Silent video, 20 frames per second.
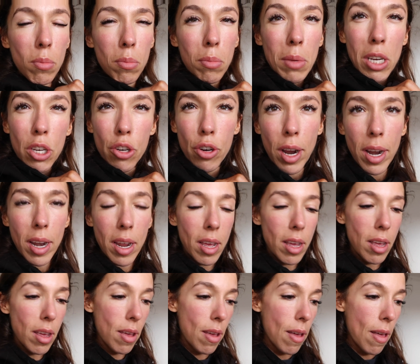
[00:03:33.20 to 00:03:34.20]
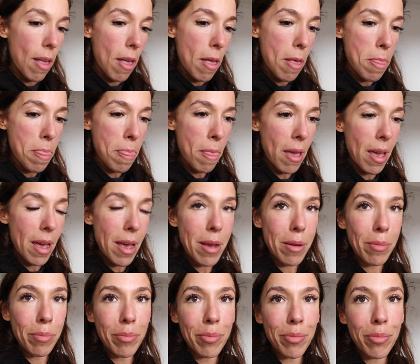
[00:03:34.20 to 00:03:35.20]
me training.
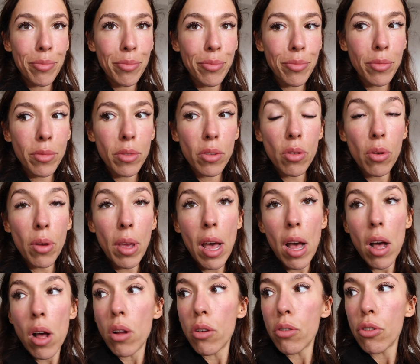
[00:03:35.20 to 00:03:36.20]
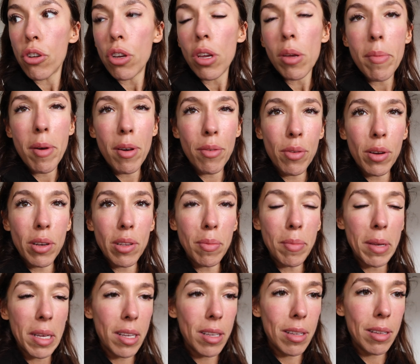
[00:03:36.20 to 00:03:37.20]
Um, so yeah, I'll show you my first
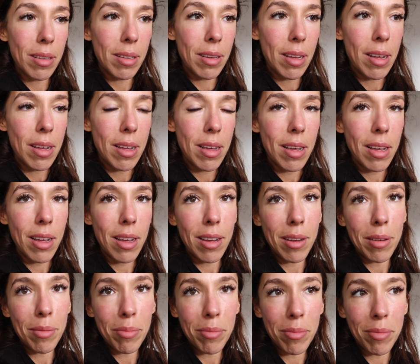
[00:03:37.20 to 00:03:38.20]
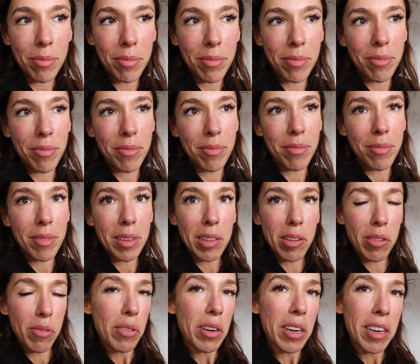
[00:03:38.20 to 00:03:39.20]
meal. Um, it's
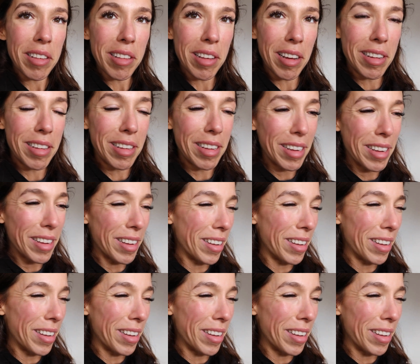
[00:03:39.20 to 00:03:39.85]
not very exciting,